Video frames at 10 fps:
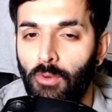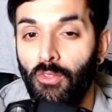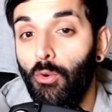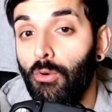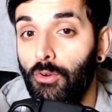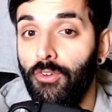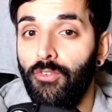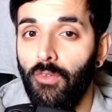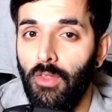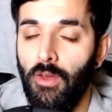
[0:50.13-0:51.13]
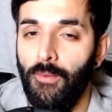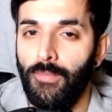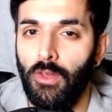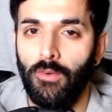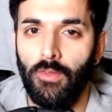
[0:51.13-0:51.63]
They're all good for their,
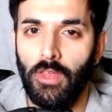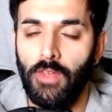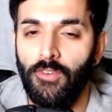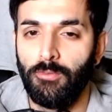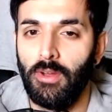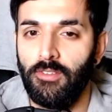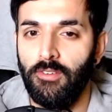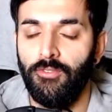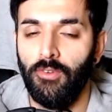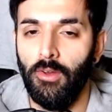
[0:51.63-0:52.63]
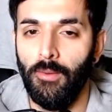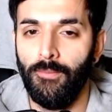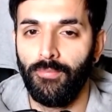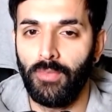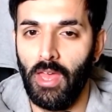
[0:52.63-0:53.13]
in their respective
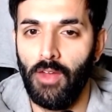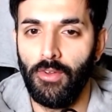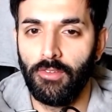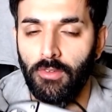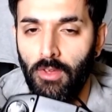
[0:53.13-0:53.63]
areas.